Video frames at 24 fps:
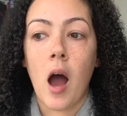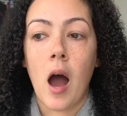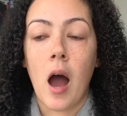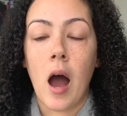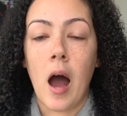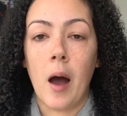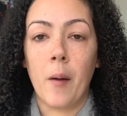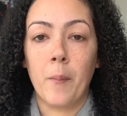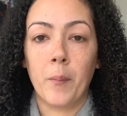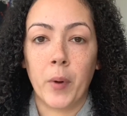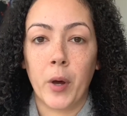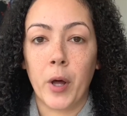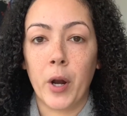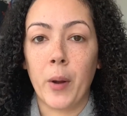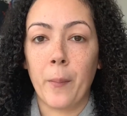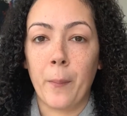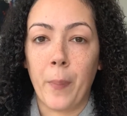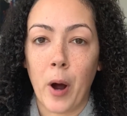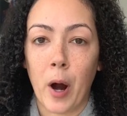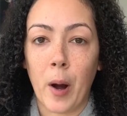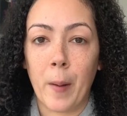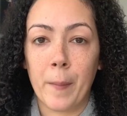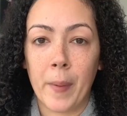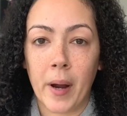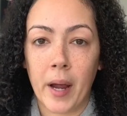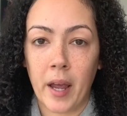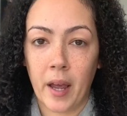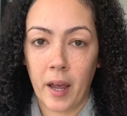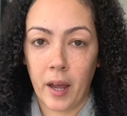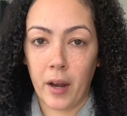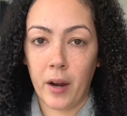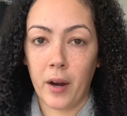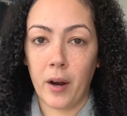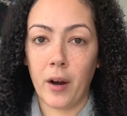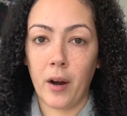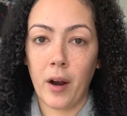I'm gonna part my
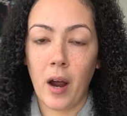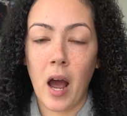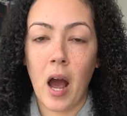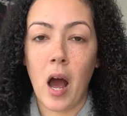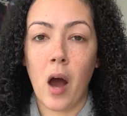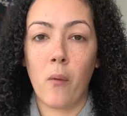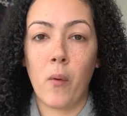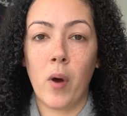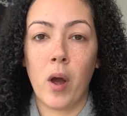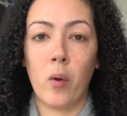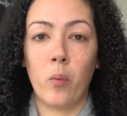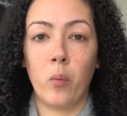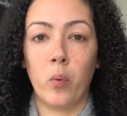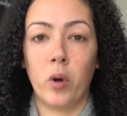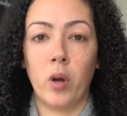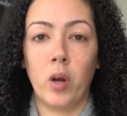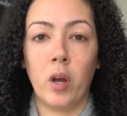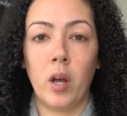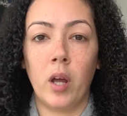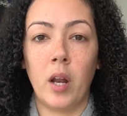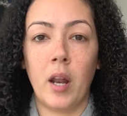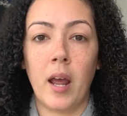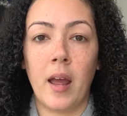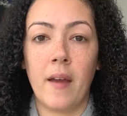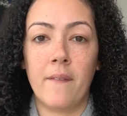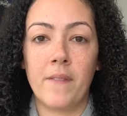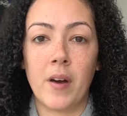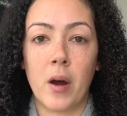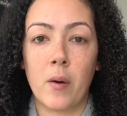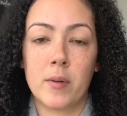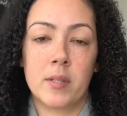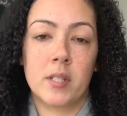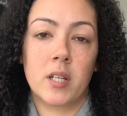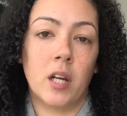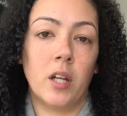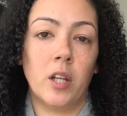hair how I would if I
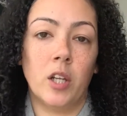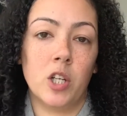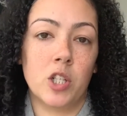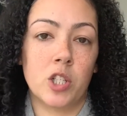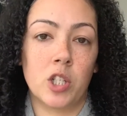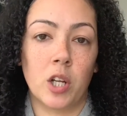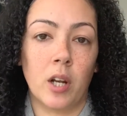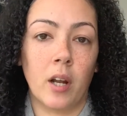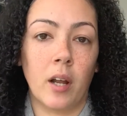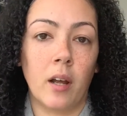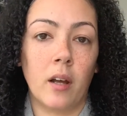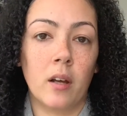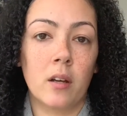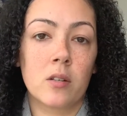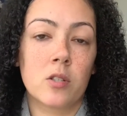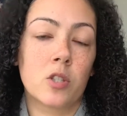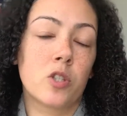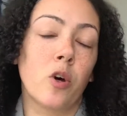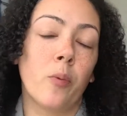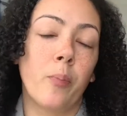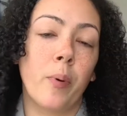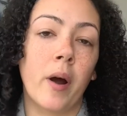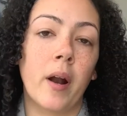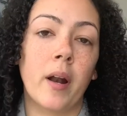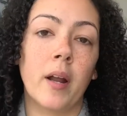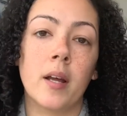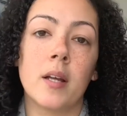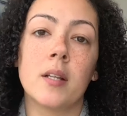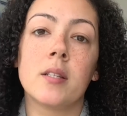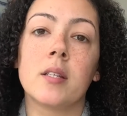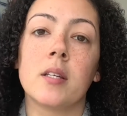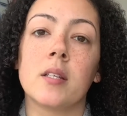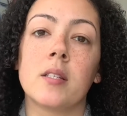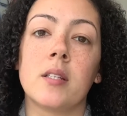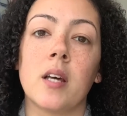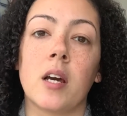was conditioning. So part it
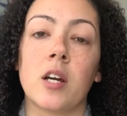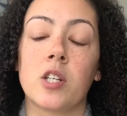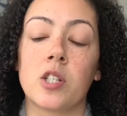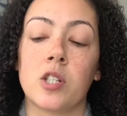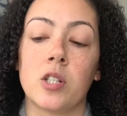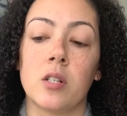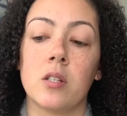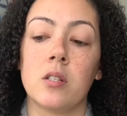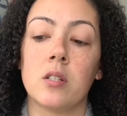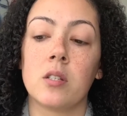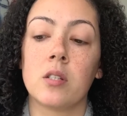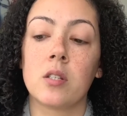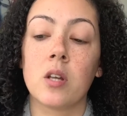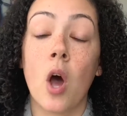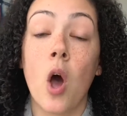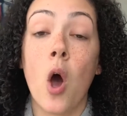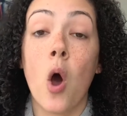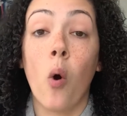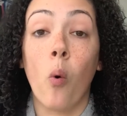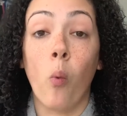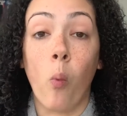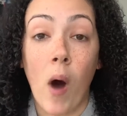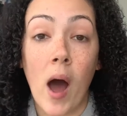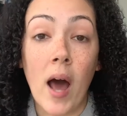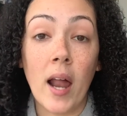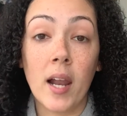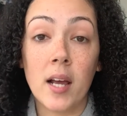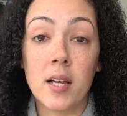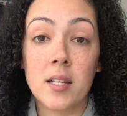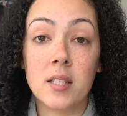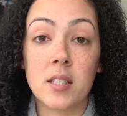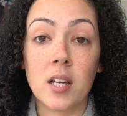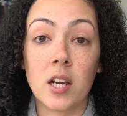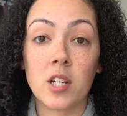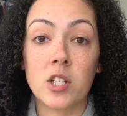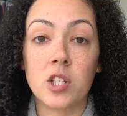into sections. While I
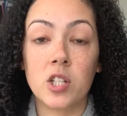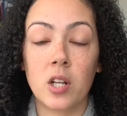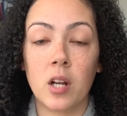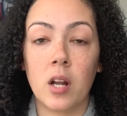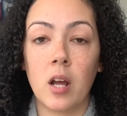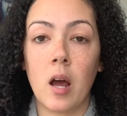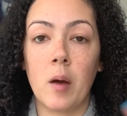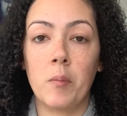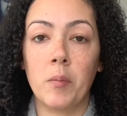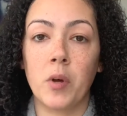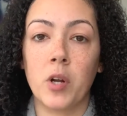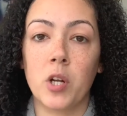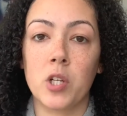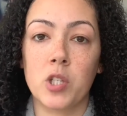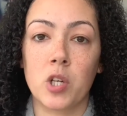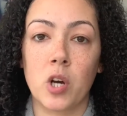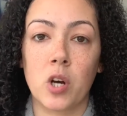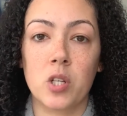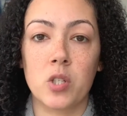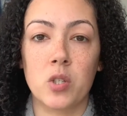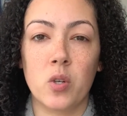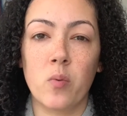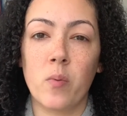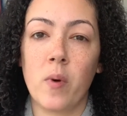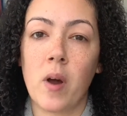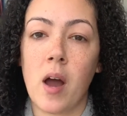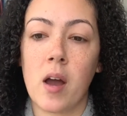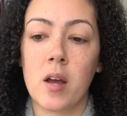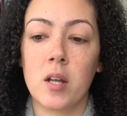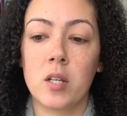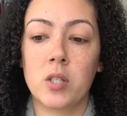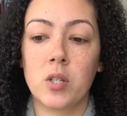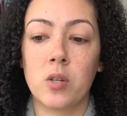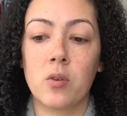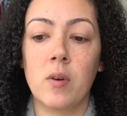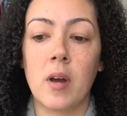section it, I'm gonna talk to
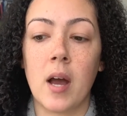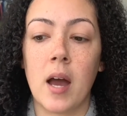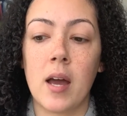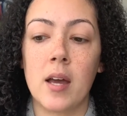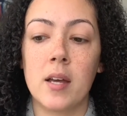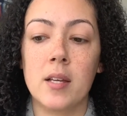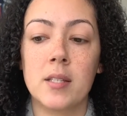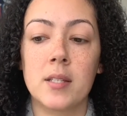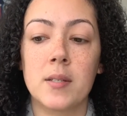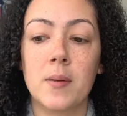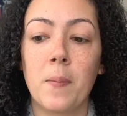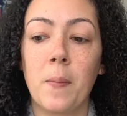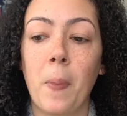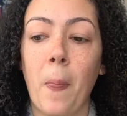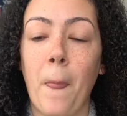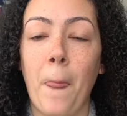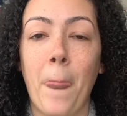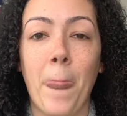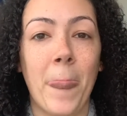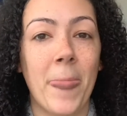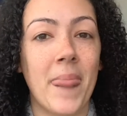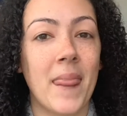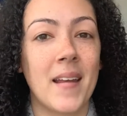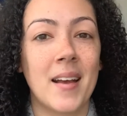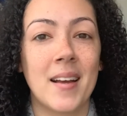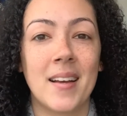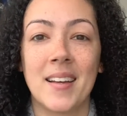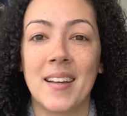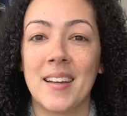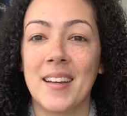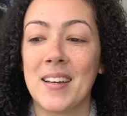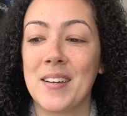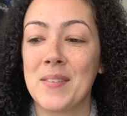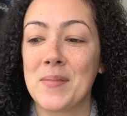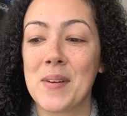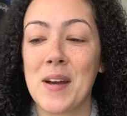you guys.
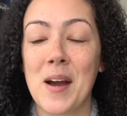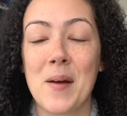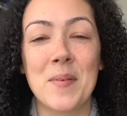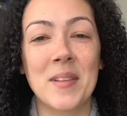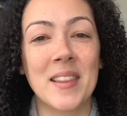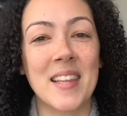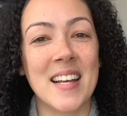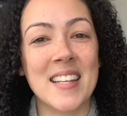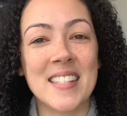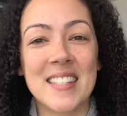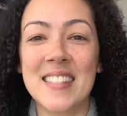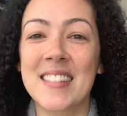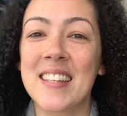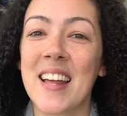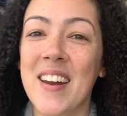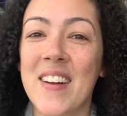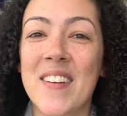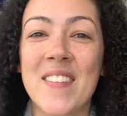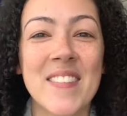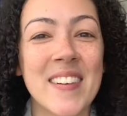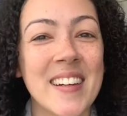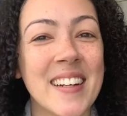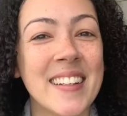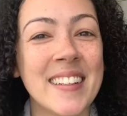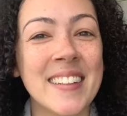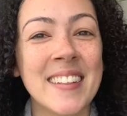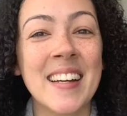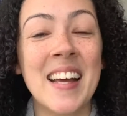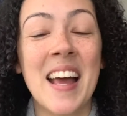Here we are with that stuttering.